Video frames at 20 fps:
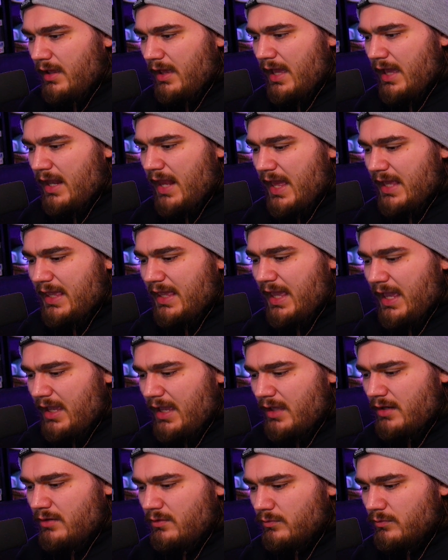And I
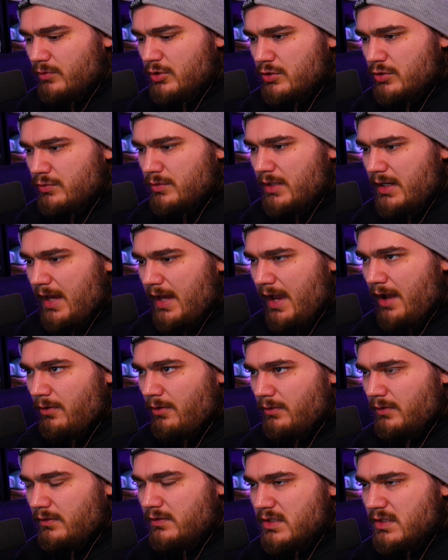can retreat
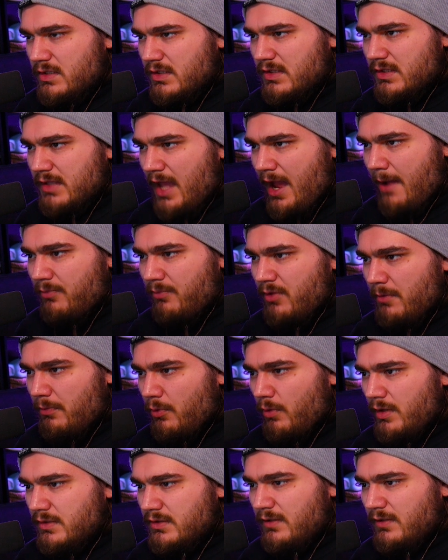out to stop the
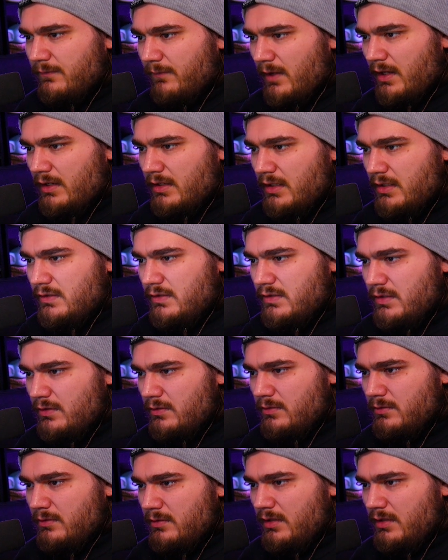poison if I need to.